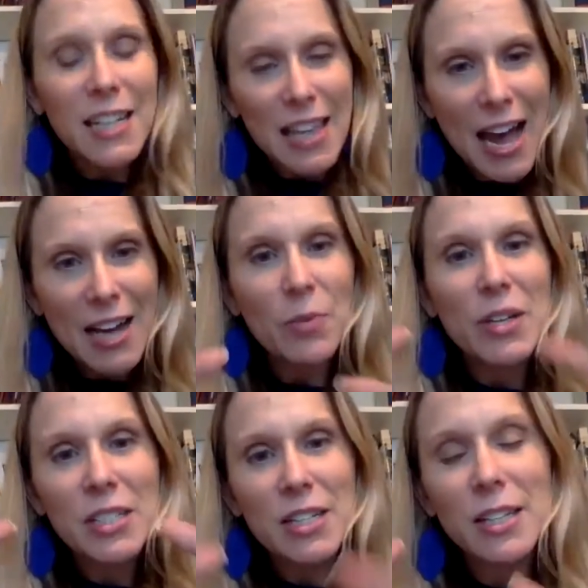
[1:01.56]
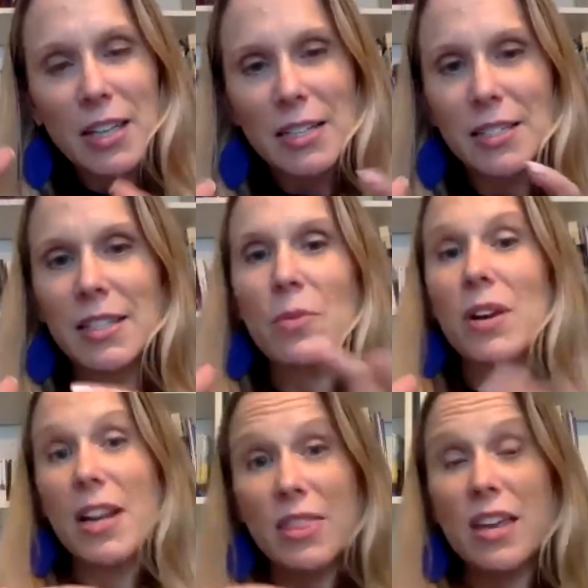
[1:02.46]
that. We did the lessons that
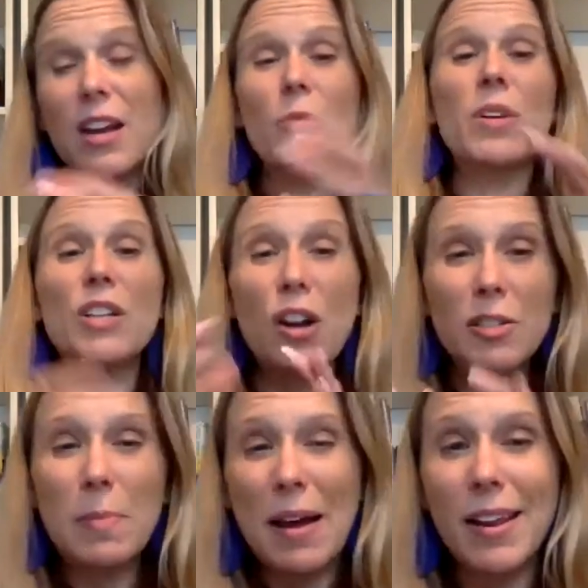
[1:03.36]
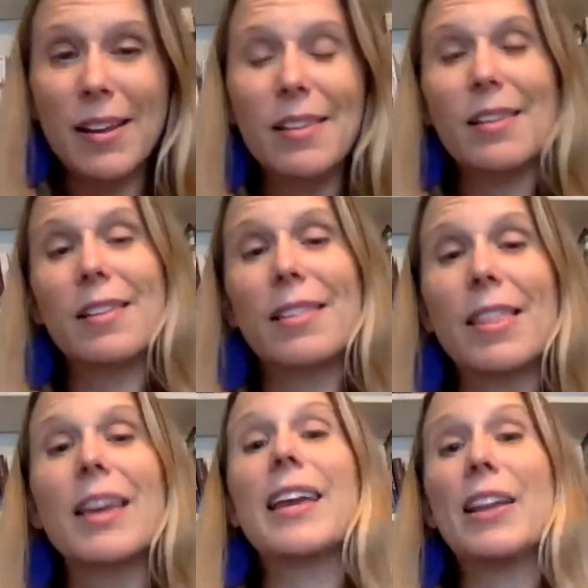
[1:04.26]
were in there and we talked about it
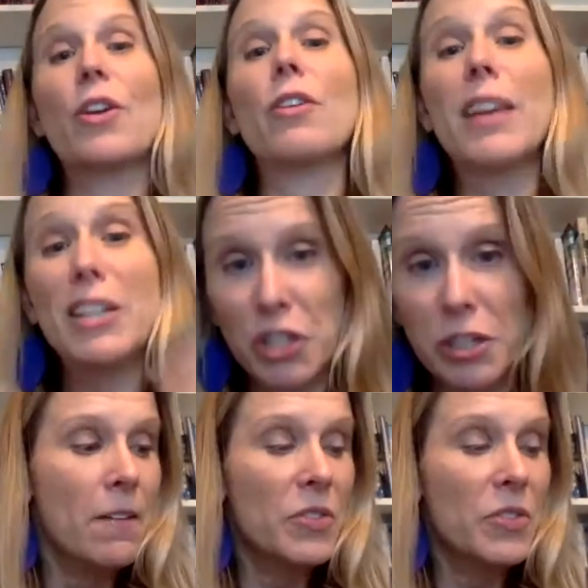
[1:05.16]
like in our kitchen.